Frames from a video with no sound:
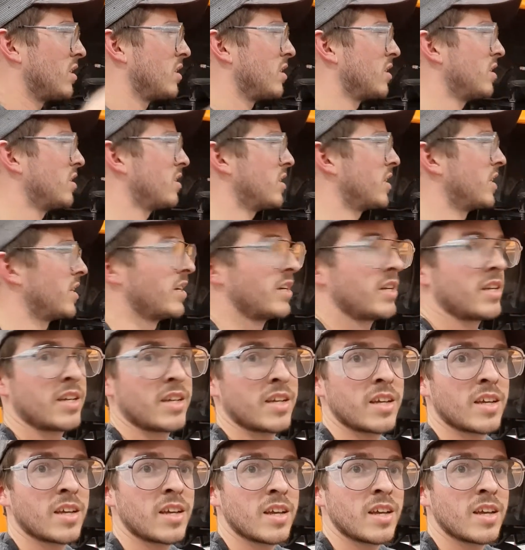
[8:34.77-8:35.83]
Okay,
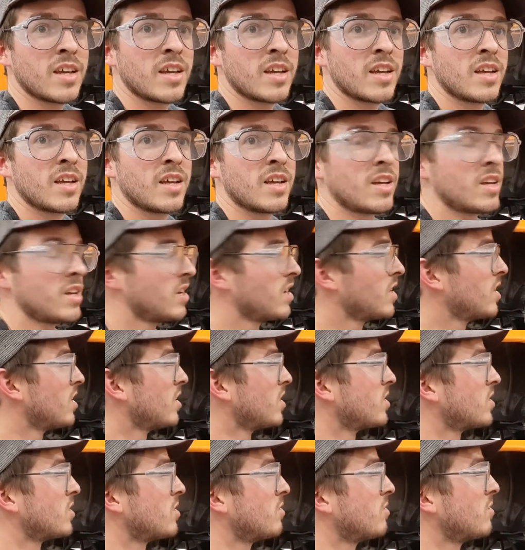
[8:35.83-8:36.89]

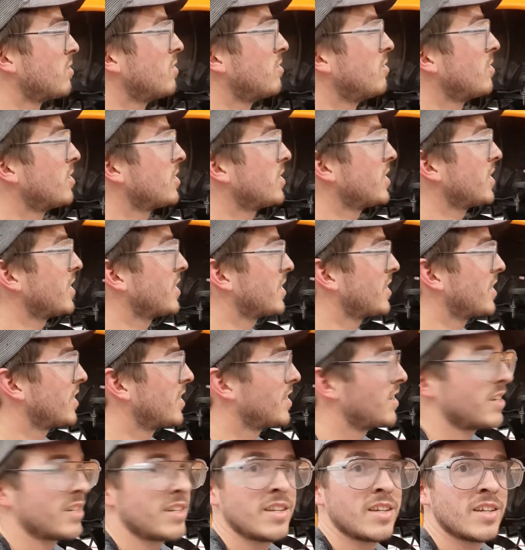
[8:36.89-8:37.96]
so once you get that
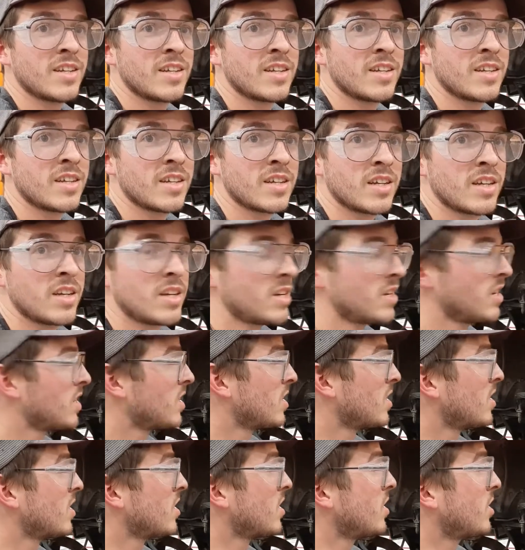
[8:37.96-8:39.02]
on,
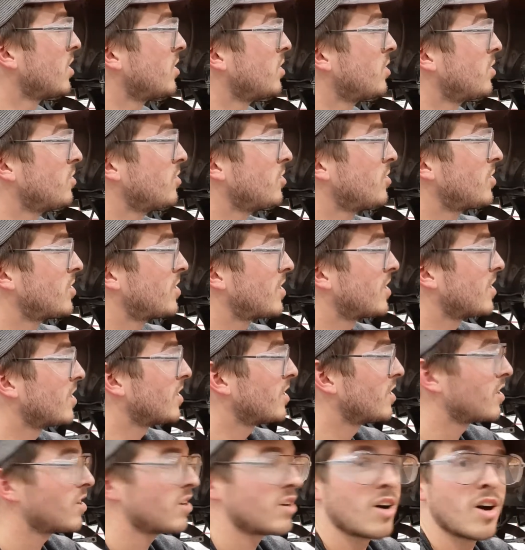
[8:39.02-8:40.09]
use
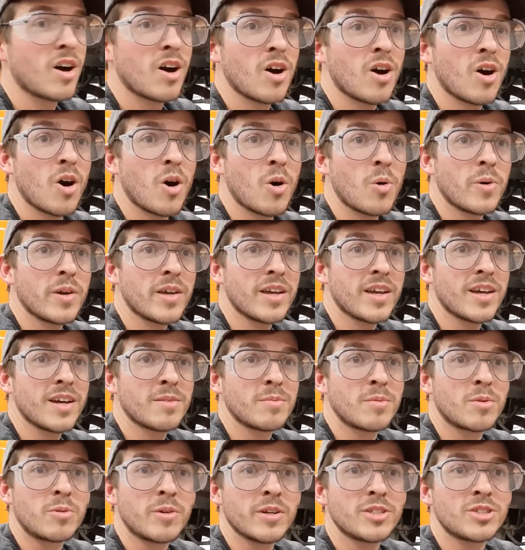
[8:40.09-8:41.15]
the OEM
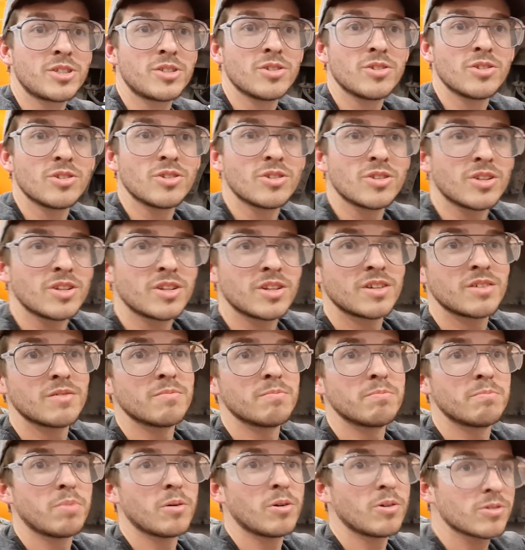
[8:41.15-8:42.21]
original
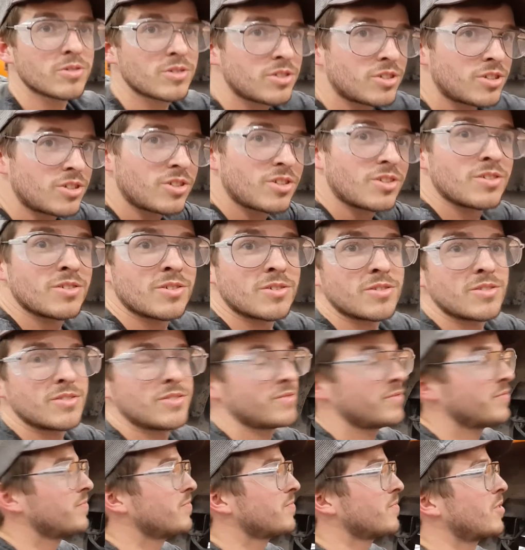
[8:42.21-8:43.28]
bolts,
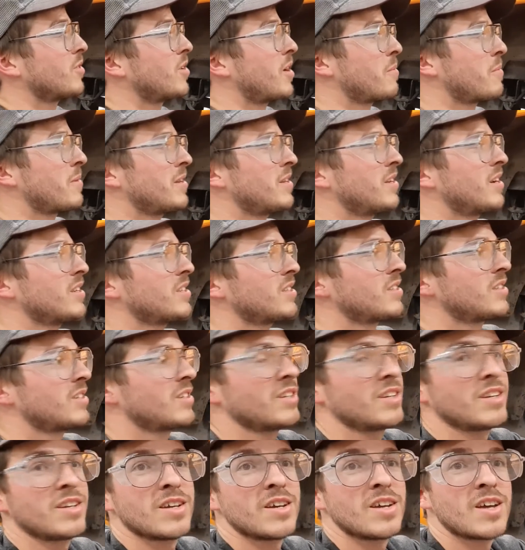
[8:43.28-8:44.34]
or I mean nuts,
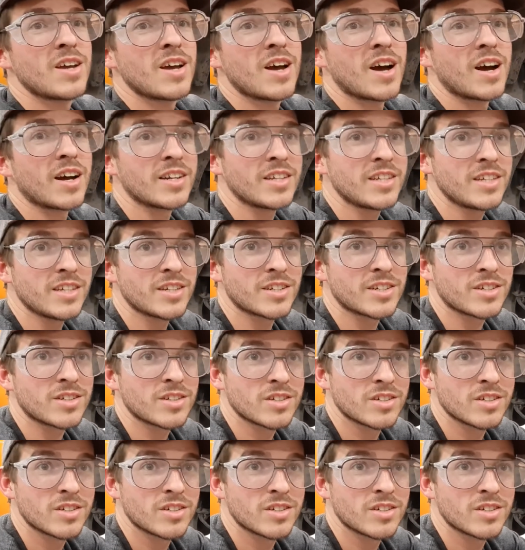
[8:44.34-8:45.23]
on here.